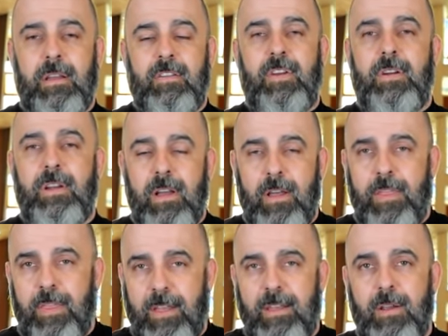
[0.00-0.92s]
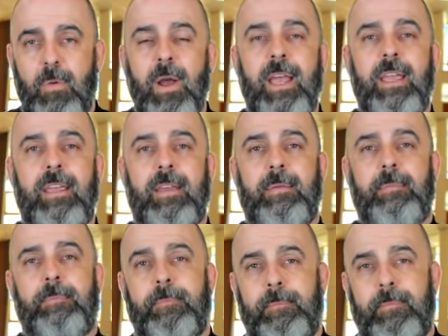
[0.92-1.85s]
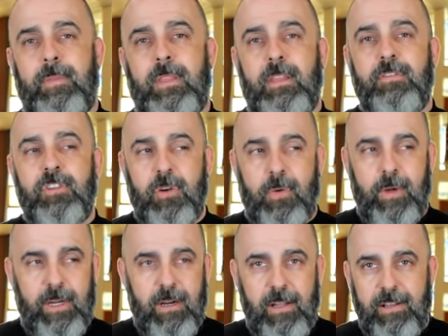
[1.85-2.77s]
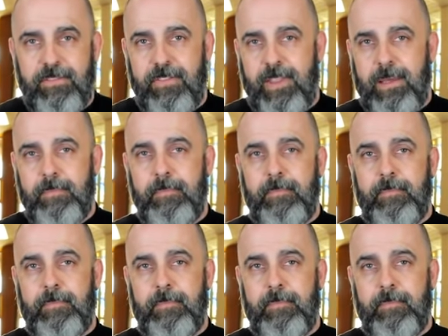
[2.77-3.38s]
a very authentic way of showing our love for them.